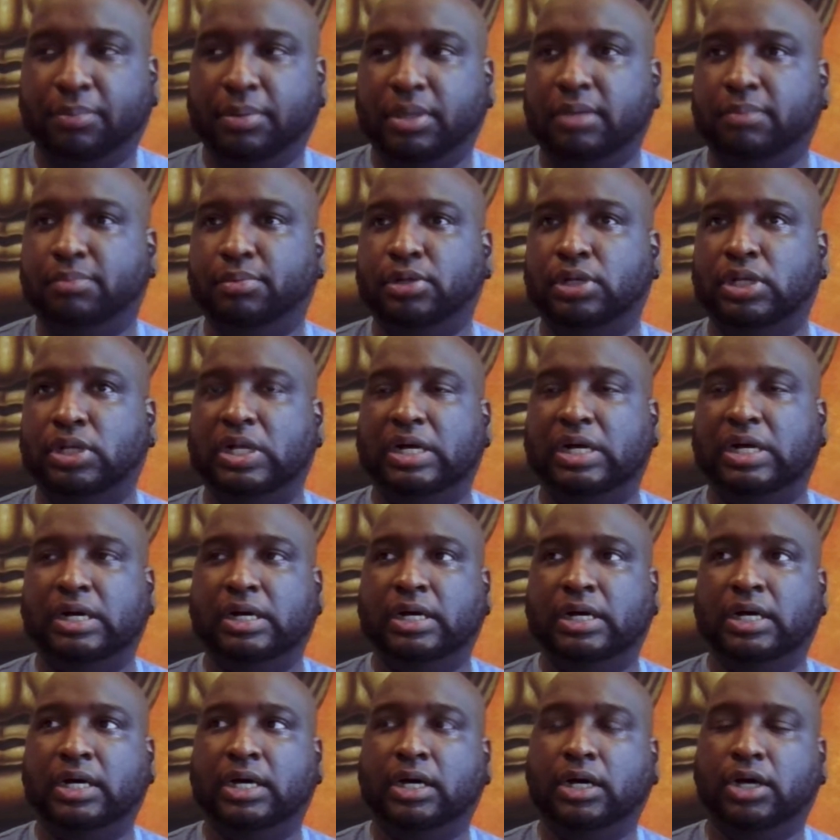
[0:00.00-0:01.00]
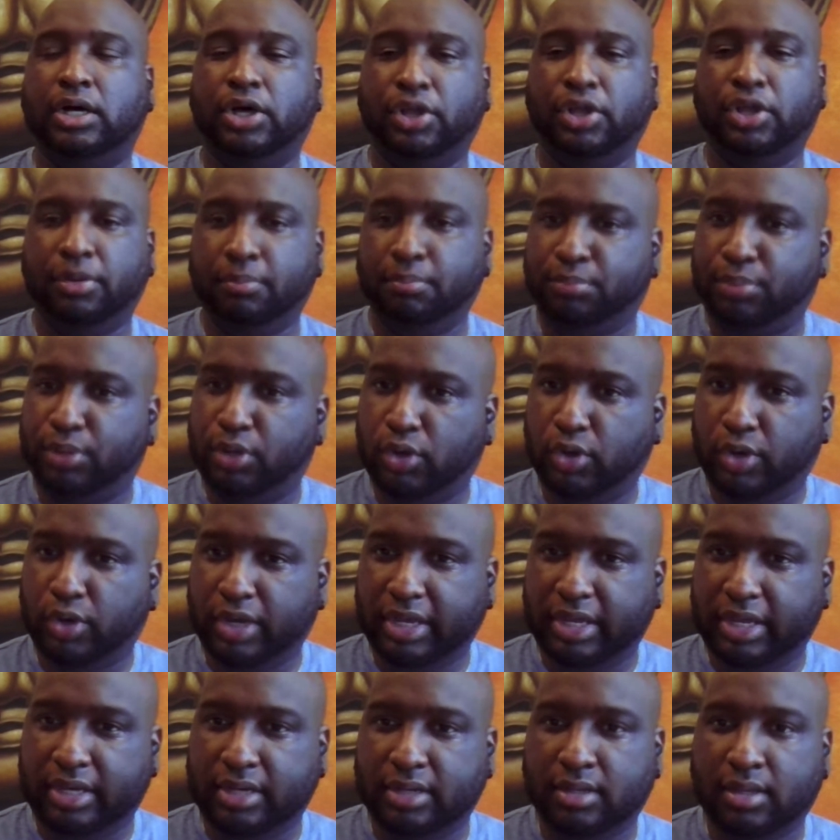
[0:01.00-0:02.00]
people are
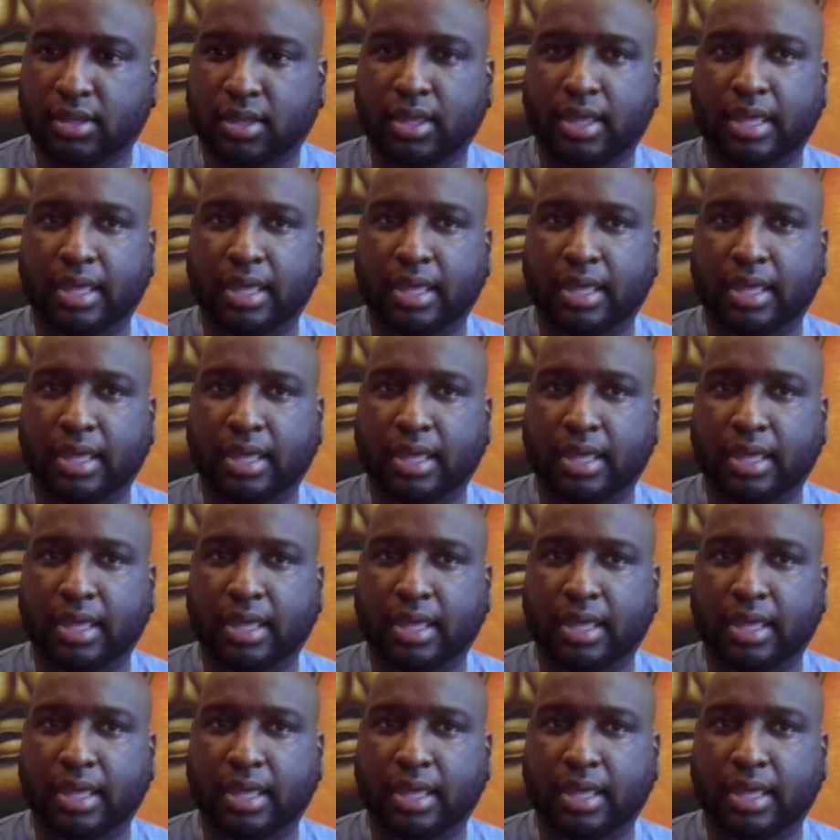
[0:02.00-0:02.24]
unemployed.